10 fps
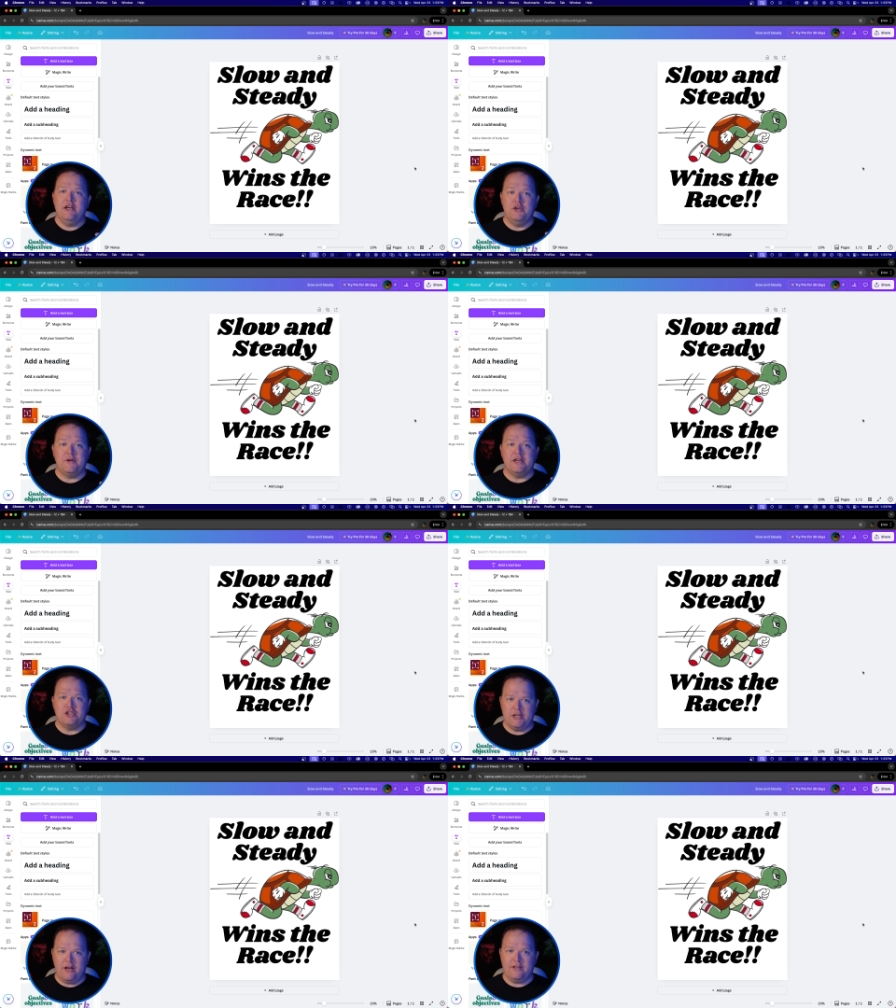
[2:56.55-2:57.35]
you can
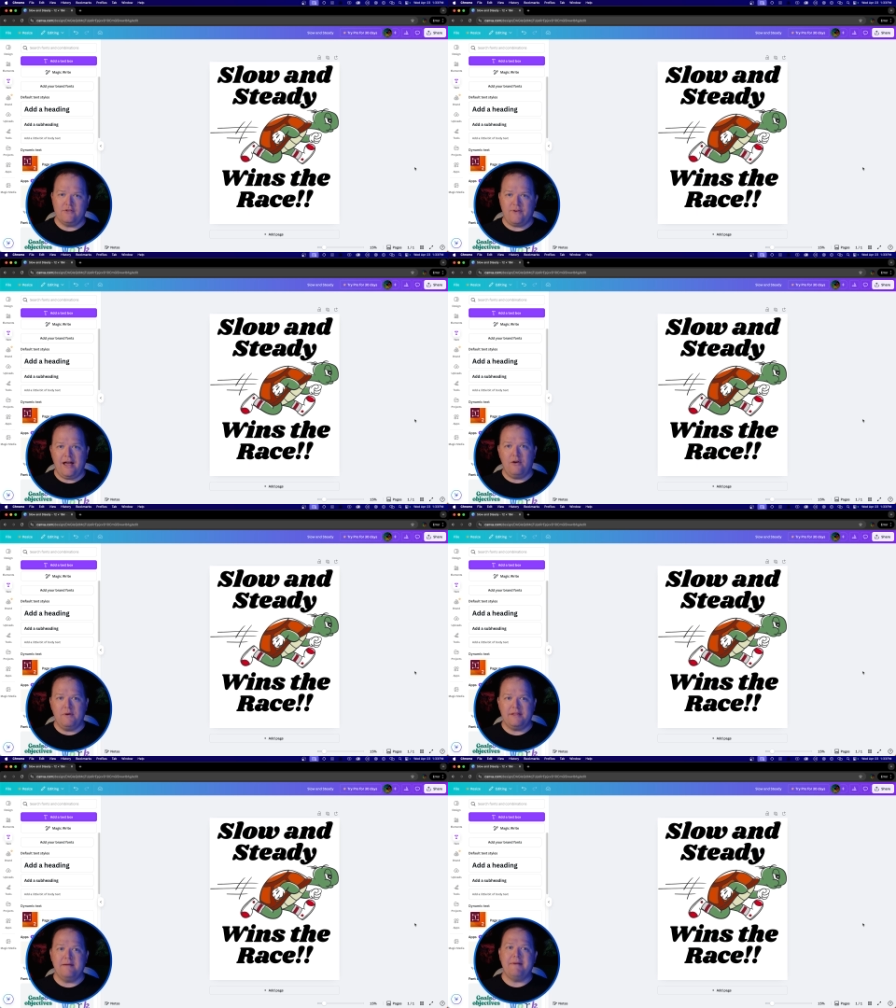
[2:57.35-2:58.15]
share this file
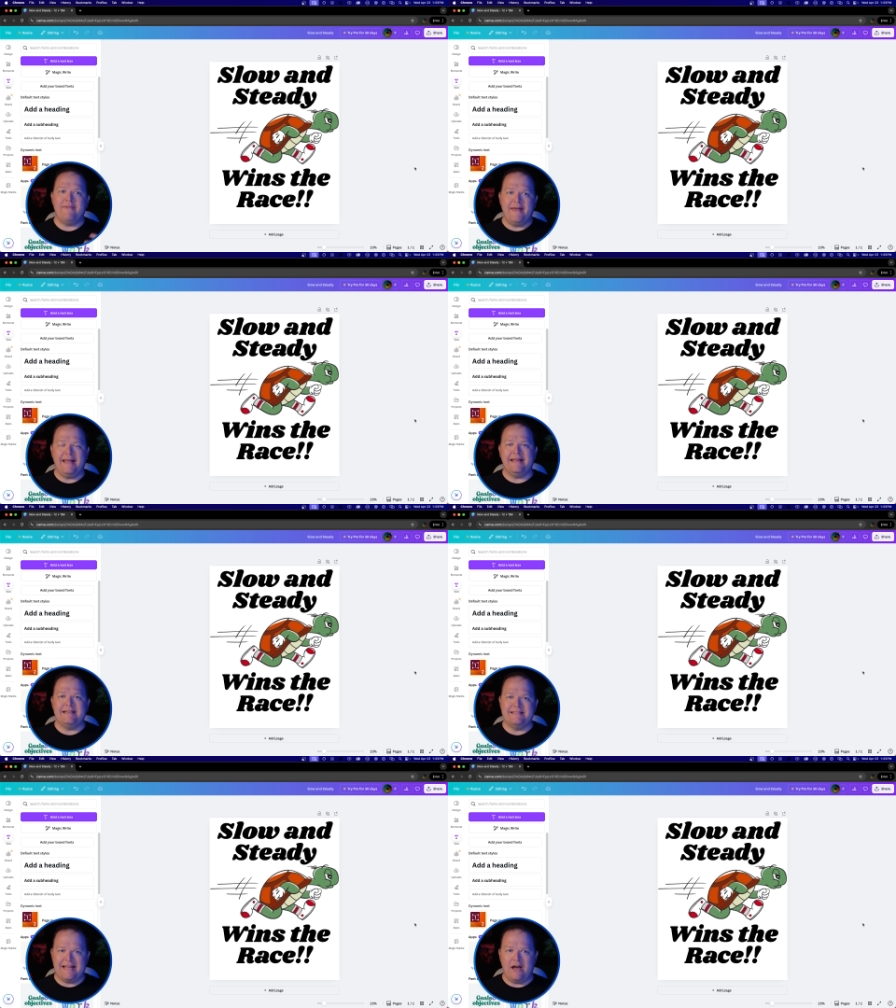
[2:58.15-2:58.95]
with them and they
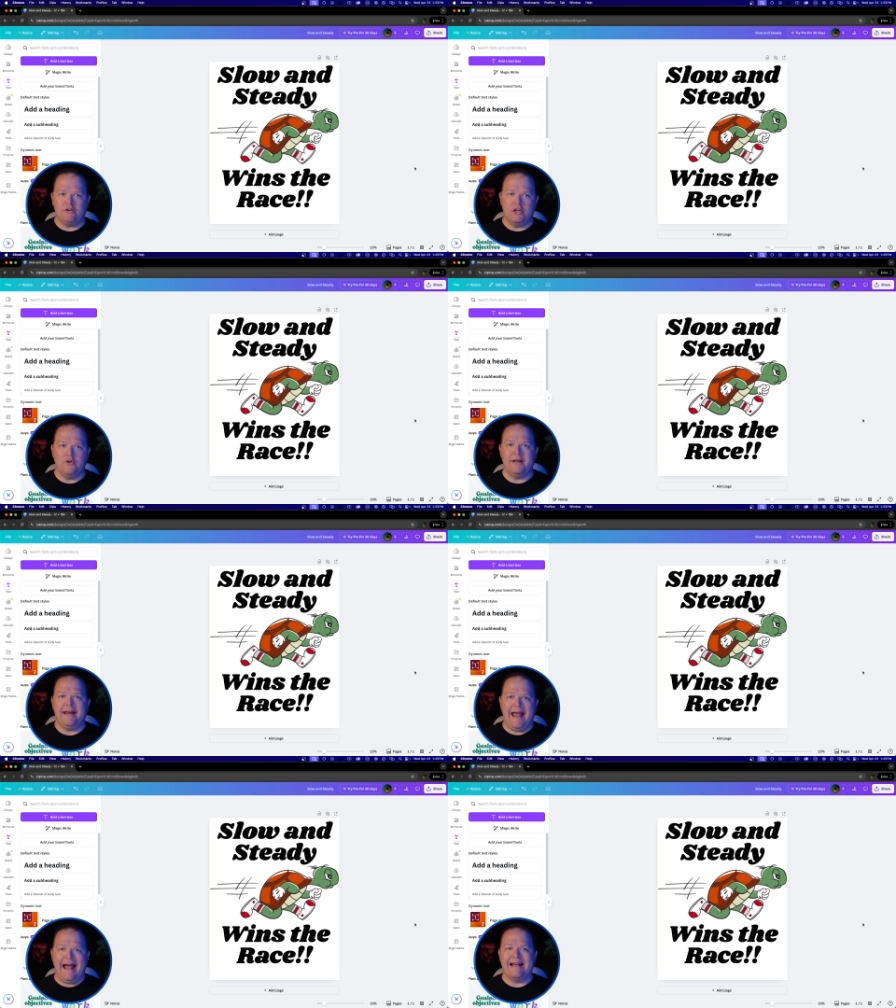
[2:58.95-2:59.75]
can download
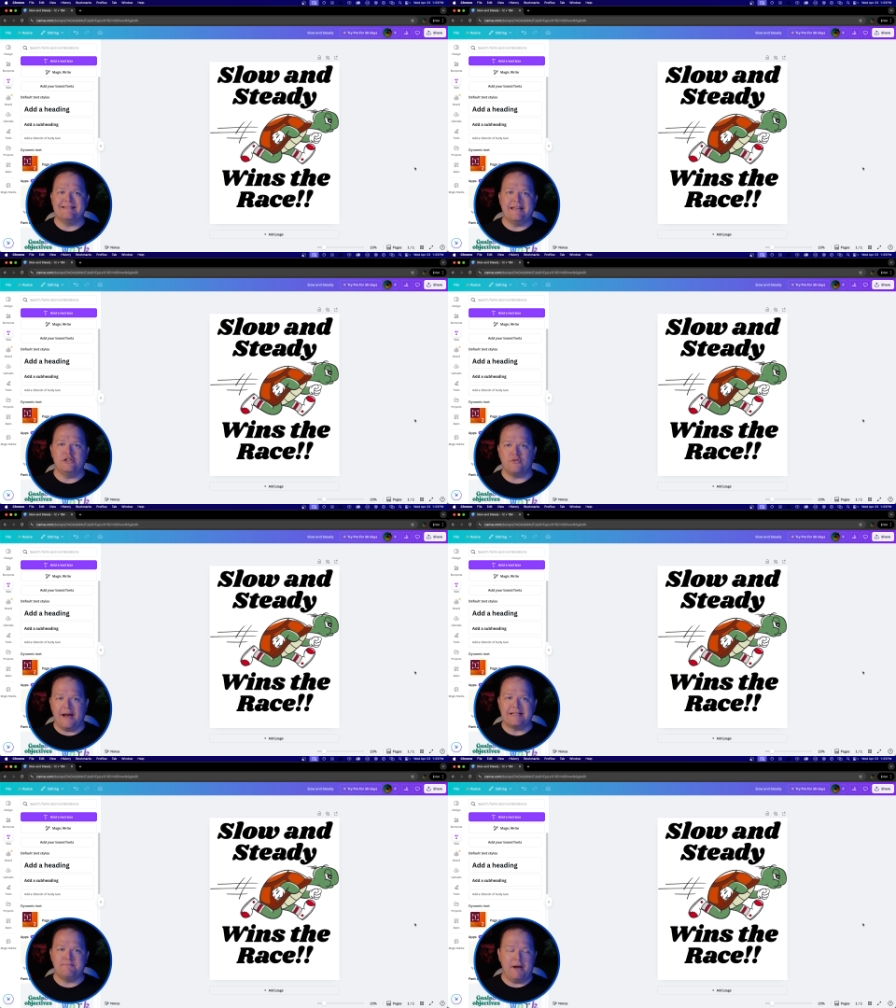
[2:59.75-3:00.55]
it as a
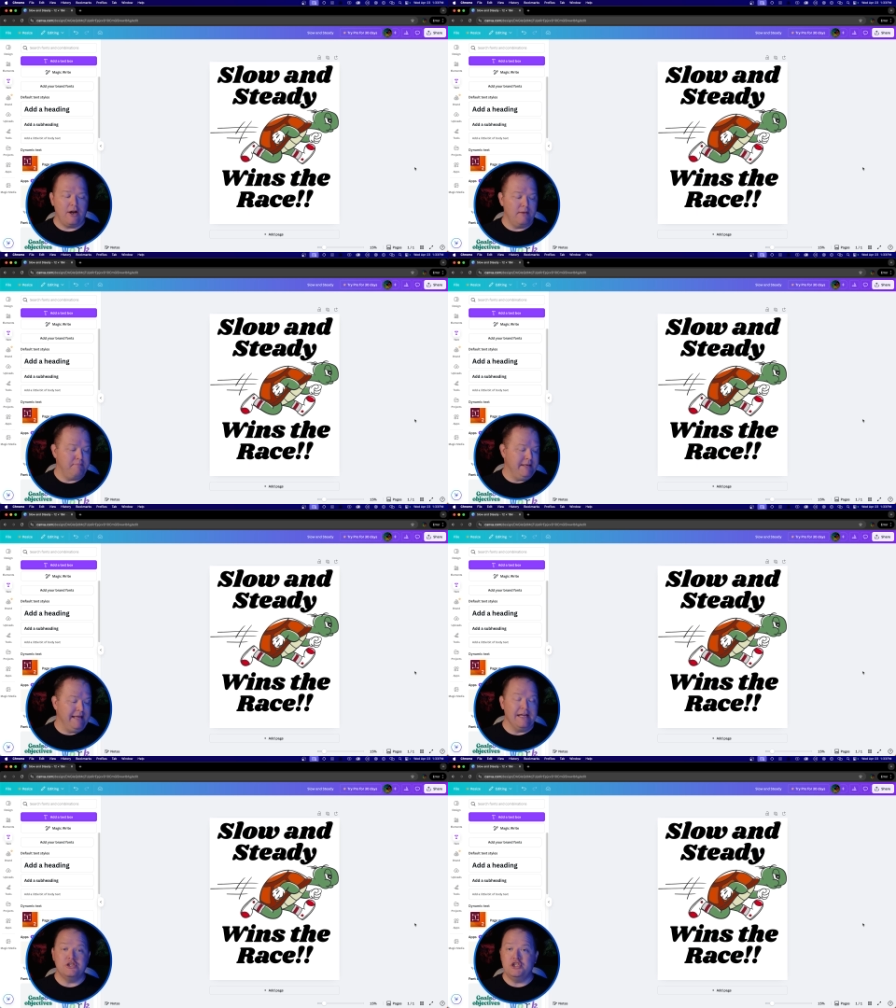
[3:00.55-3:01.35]
transparent
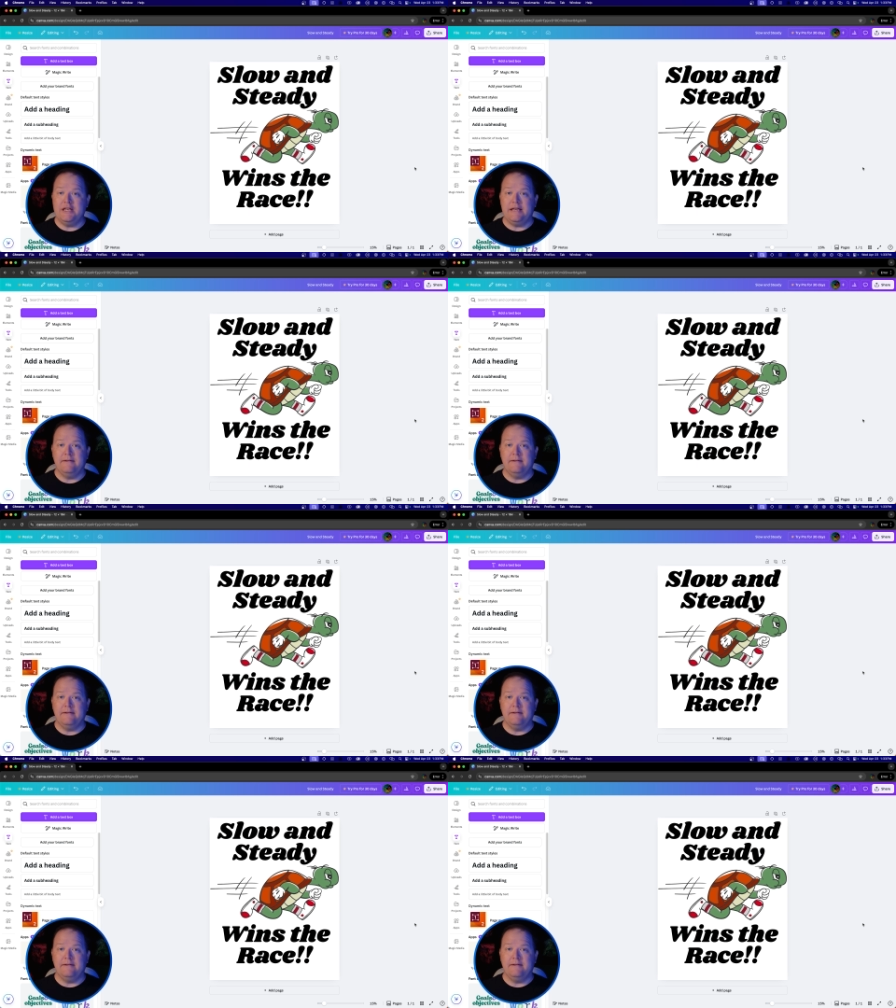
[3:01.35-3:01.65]
PNG.